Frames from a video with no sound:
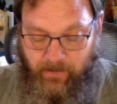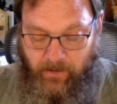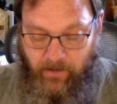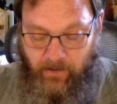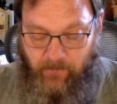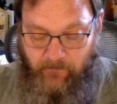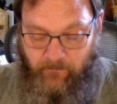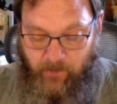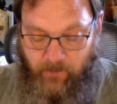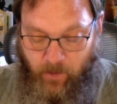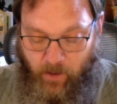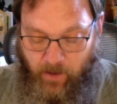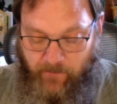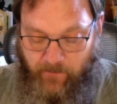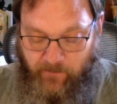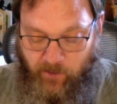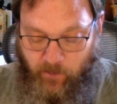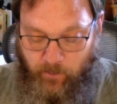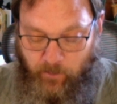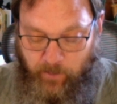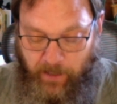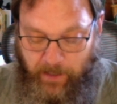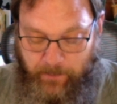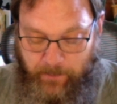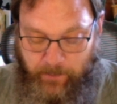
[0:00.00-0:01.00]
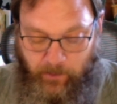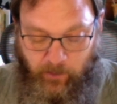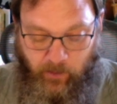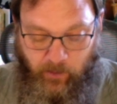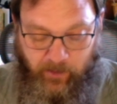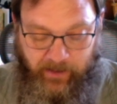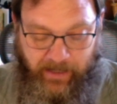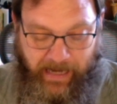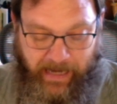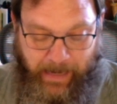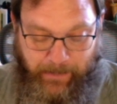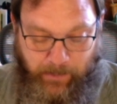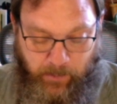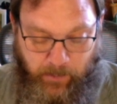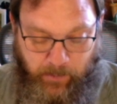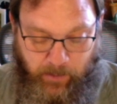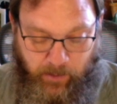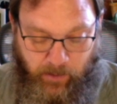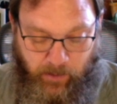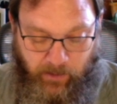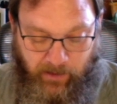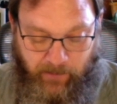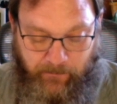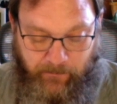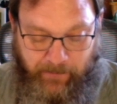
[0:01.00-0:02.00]
very few people are
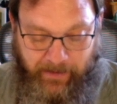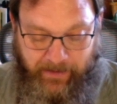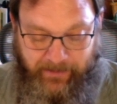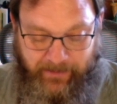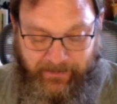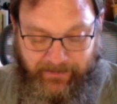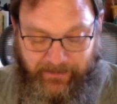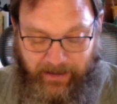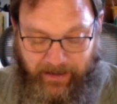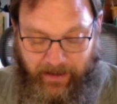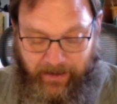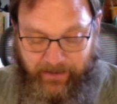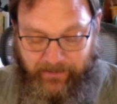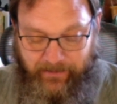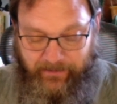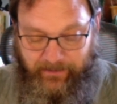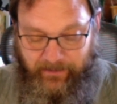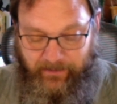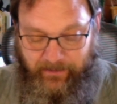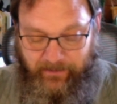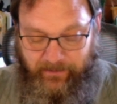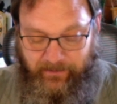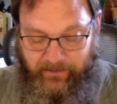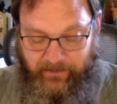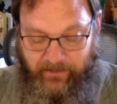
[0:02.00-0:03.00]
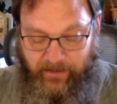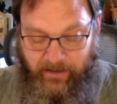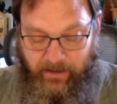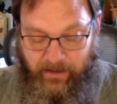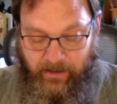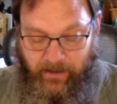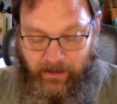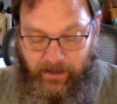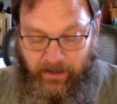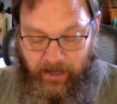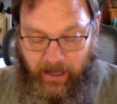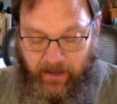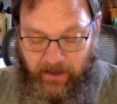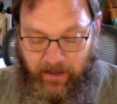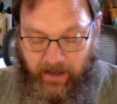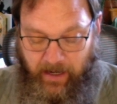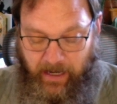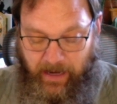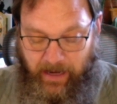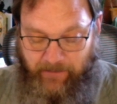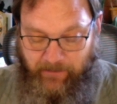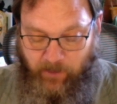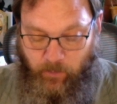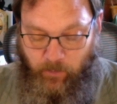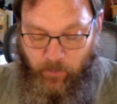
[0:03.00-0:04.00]
capable of being scientists, and not
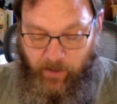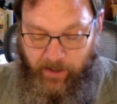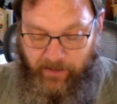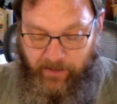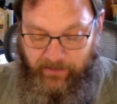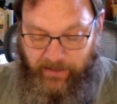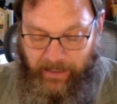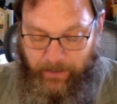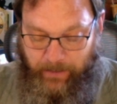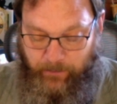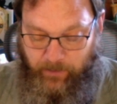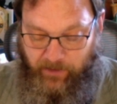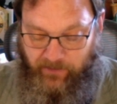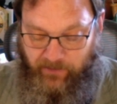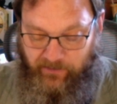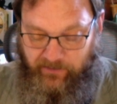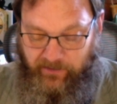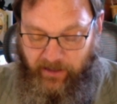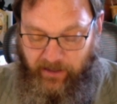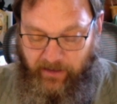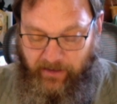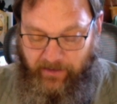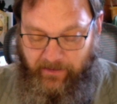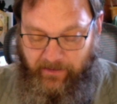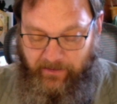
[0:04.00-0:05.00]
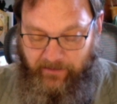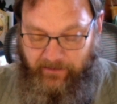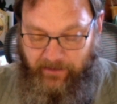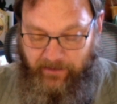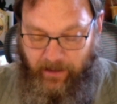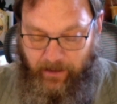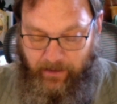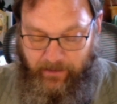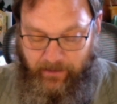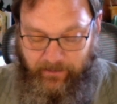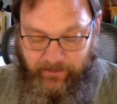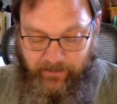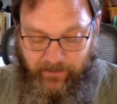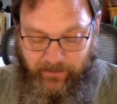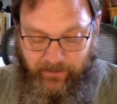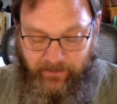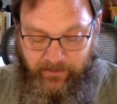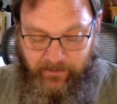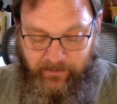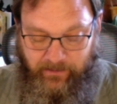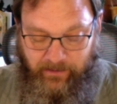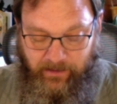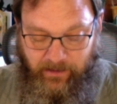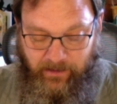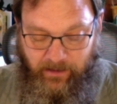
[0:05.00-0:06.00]
everyone is able to study the
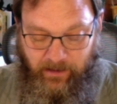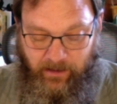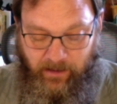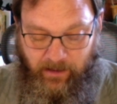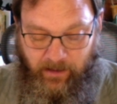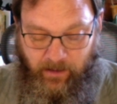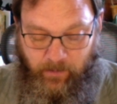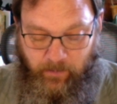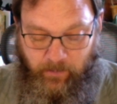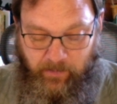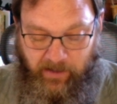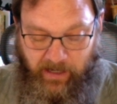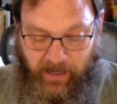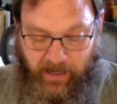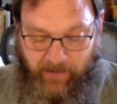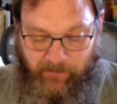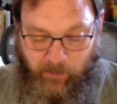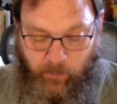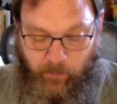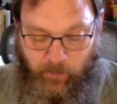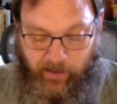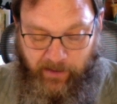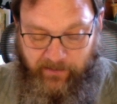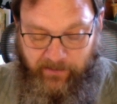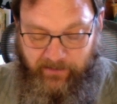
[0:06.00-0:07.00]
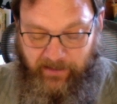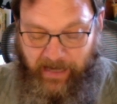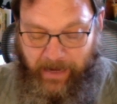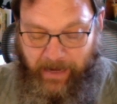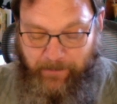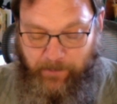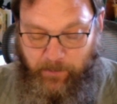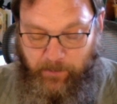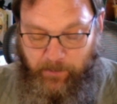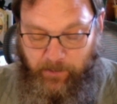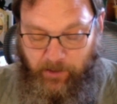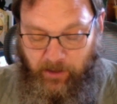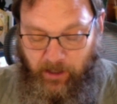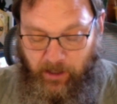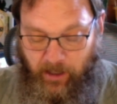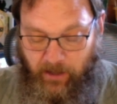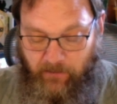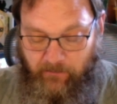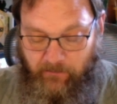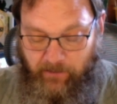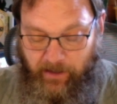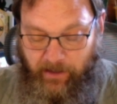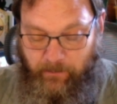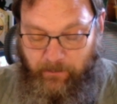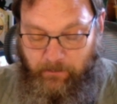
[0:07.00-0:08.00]
sciences. But everyone is capable
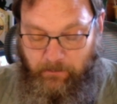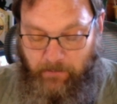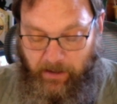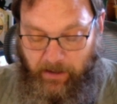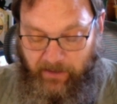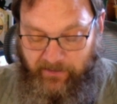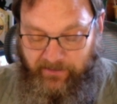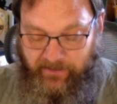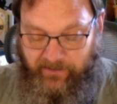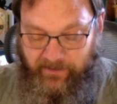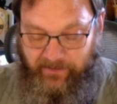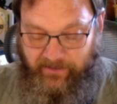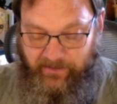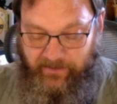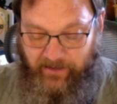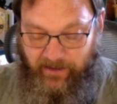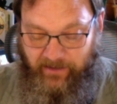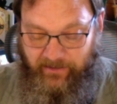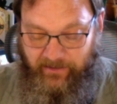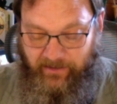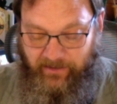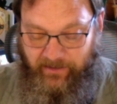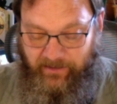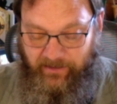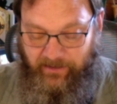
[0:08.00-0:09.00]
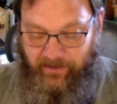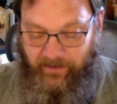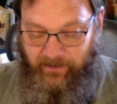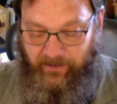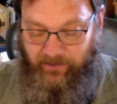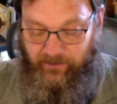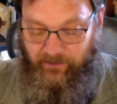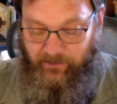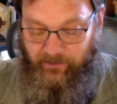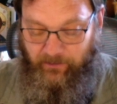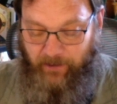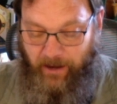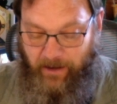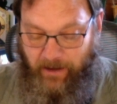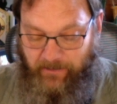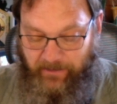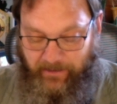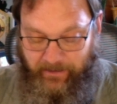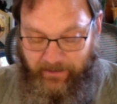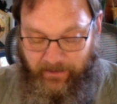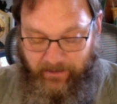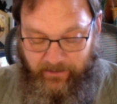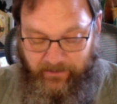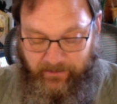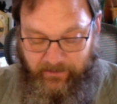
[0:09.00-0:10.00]
of and must discuss the things surrounding
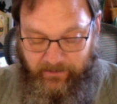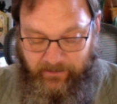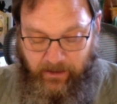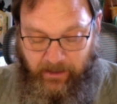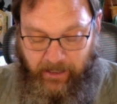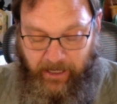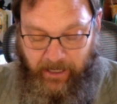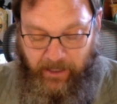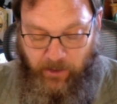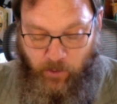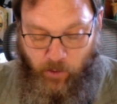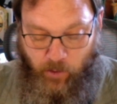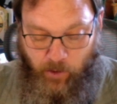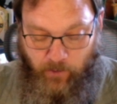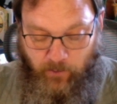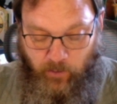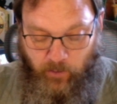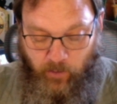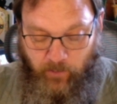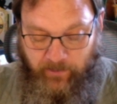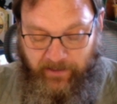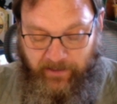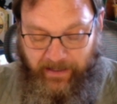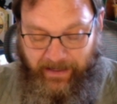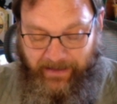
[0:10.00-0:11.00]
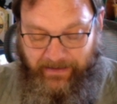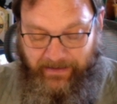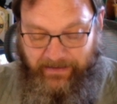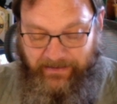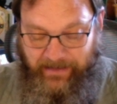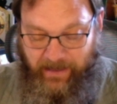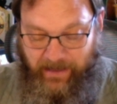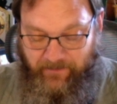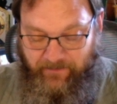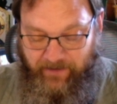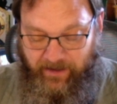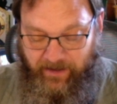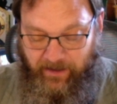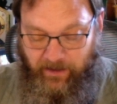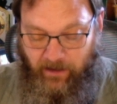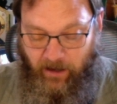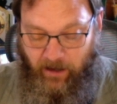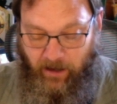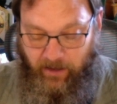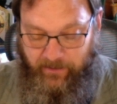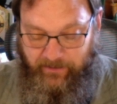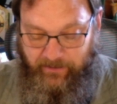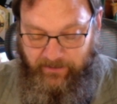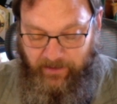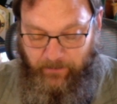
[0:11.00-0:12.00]
us in order to obtain definite
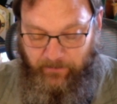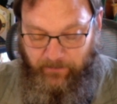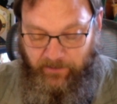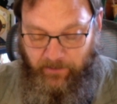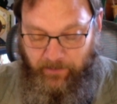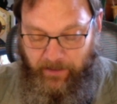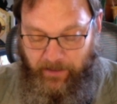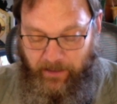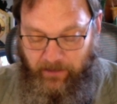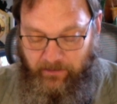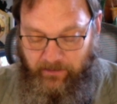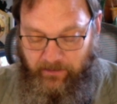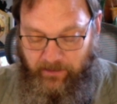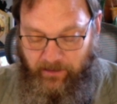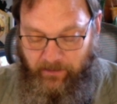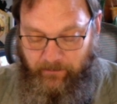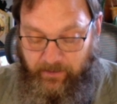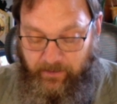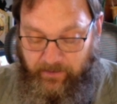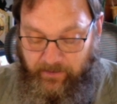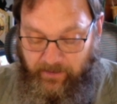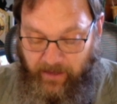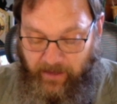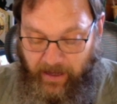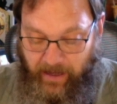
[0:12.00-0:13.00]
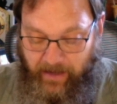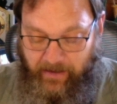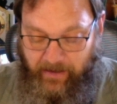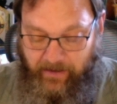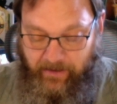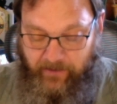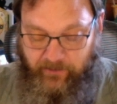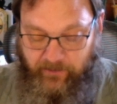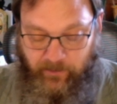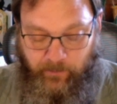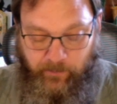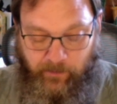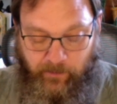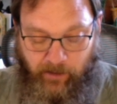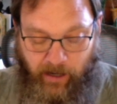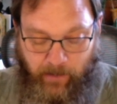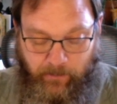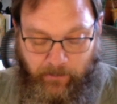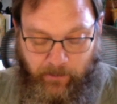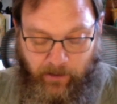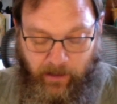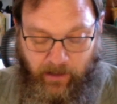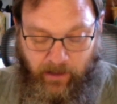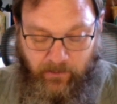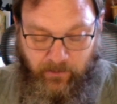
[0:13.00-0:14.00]
concepts about them. That is a
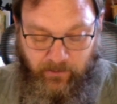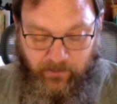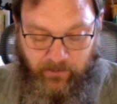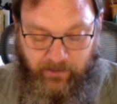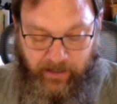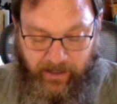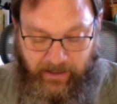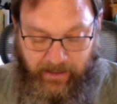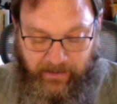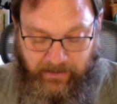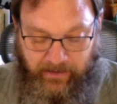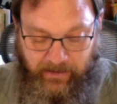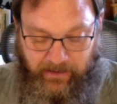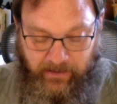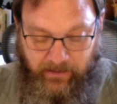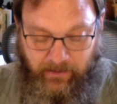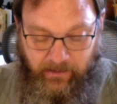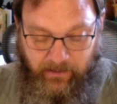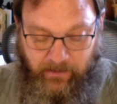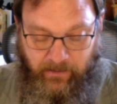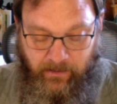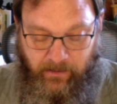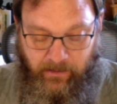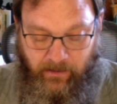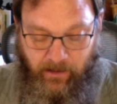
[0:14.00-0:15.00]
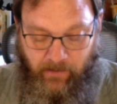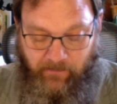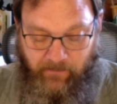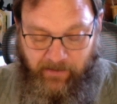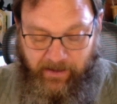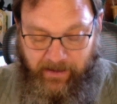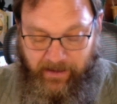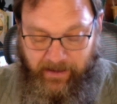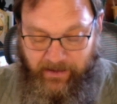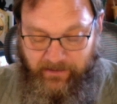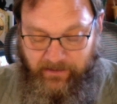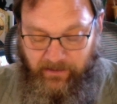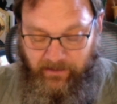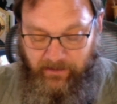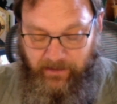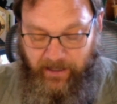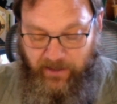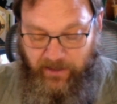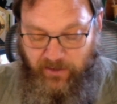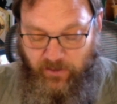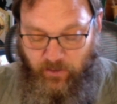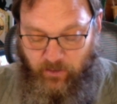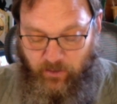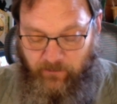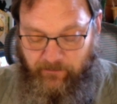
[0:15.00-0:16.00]
proper undertaking of the
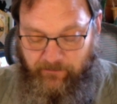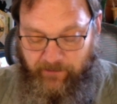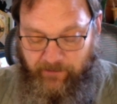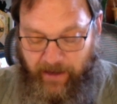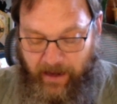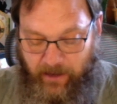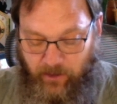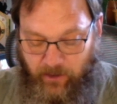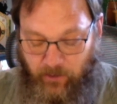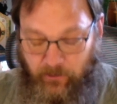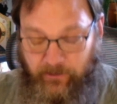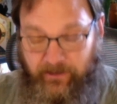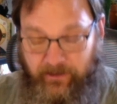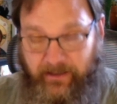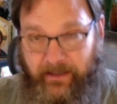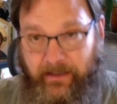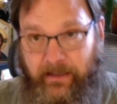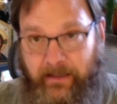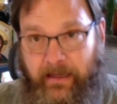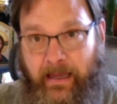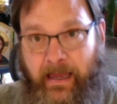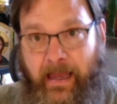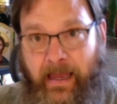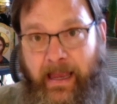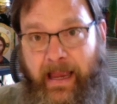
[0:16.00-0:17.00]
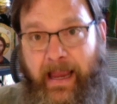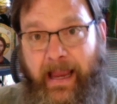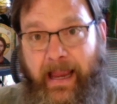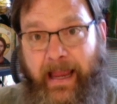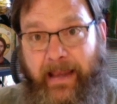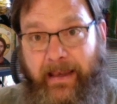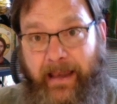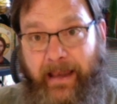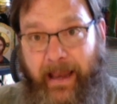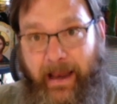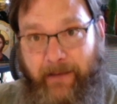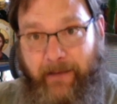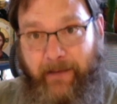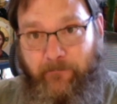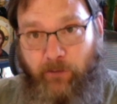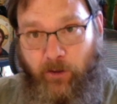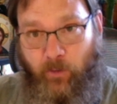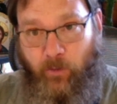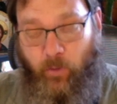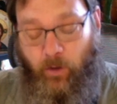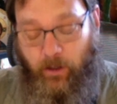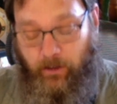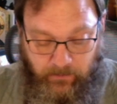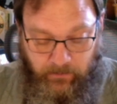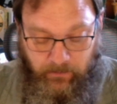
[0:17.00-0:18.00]
intellectual faculty in
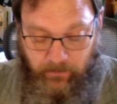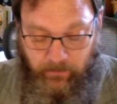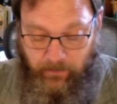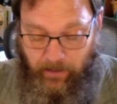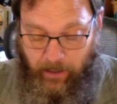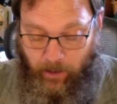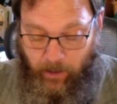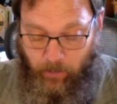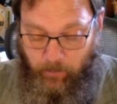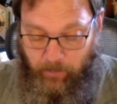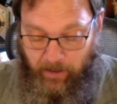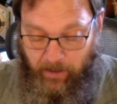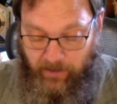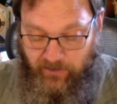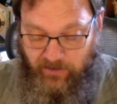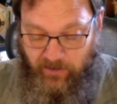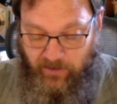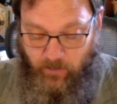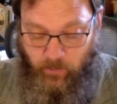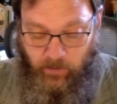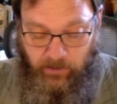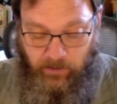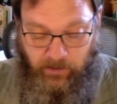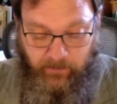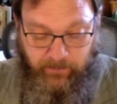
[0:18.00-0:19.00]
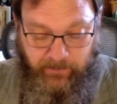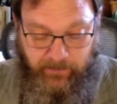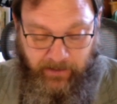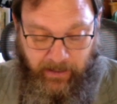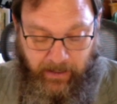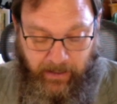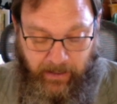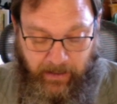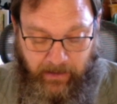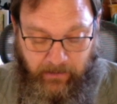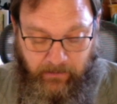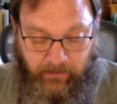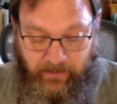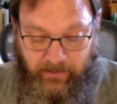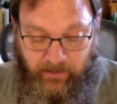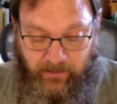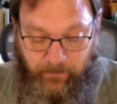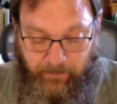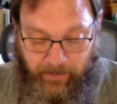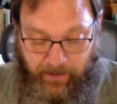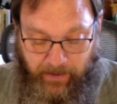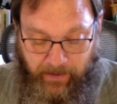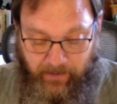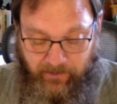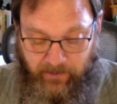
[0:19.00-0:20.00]
everyone. How much it will obtain
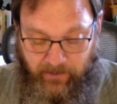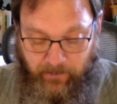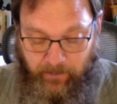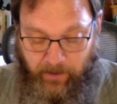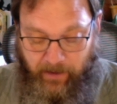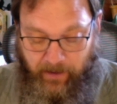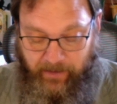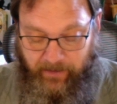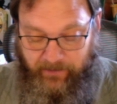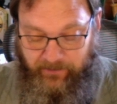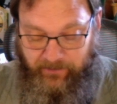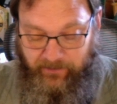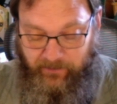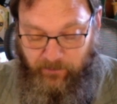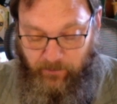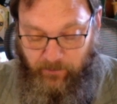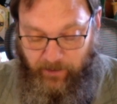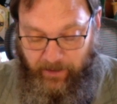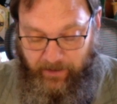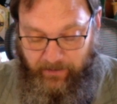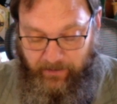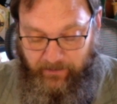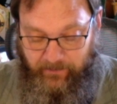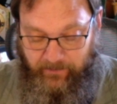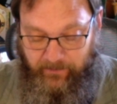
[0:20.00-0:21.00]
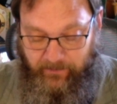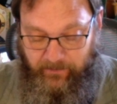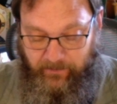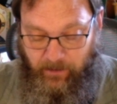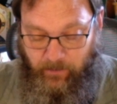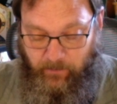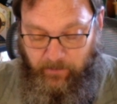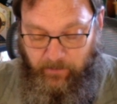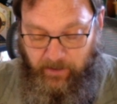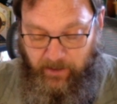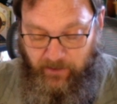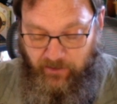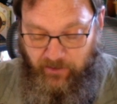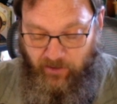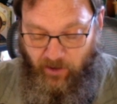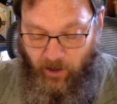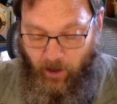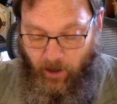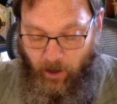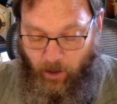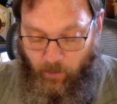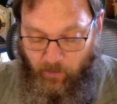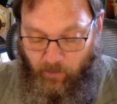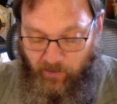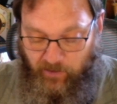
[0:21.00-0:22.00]
depends upon its strengths, but it should
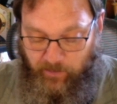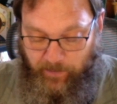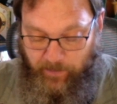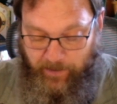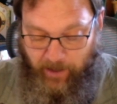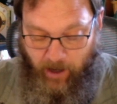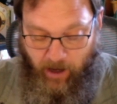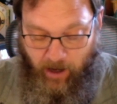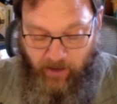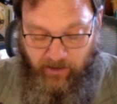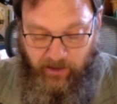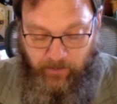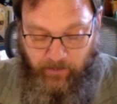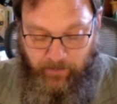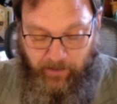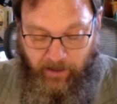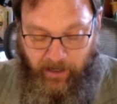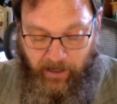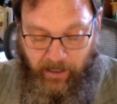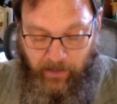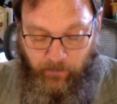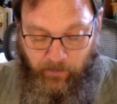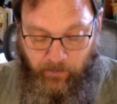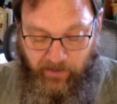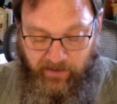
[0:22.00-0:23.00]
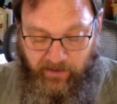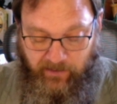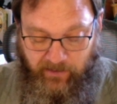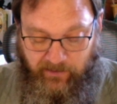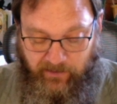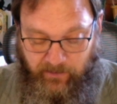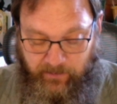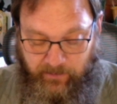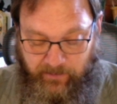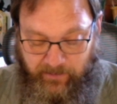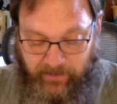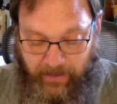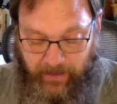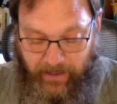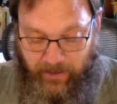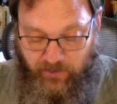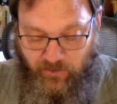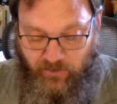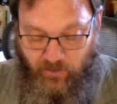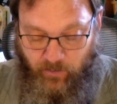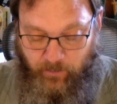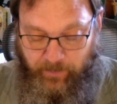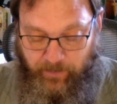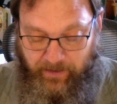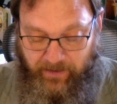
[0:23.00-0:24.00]
always be occupied with the
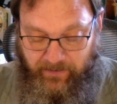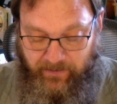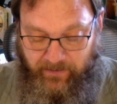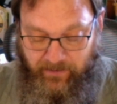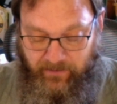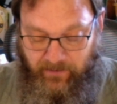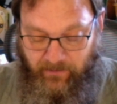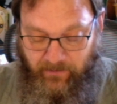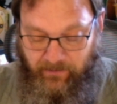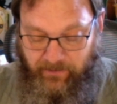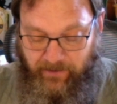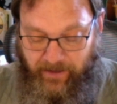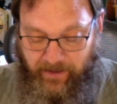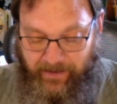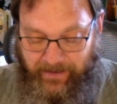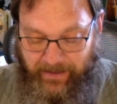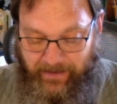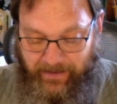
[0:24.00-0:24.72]
substantial business of thinking